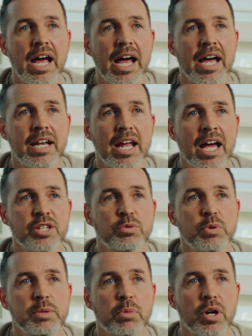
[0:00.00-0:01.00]
And as
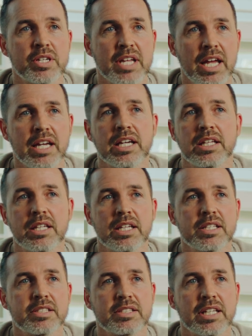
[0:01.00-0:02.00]
we partake in
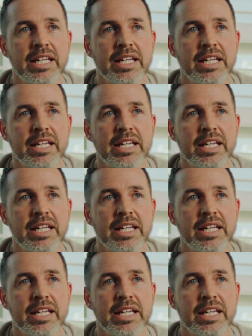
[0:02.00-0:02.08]
this,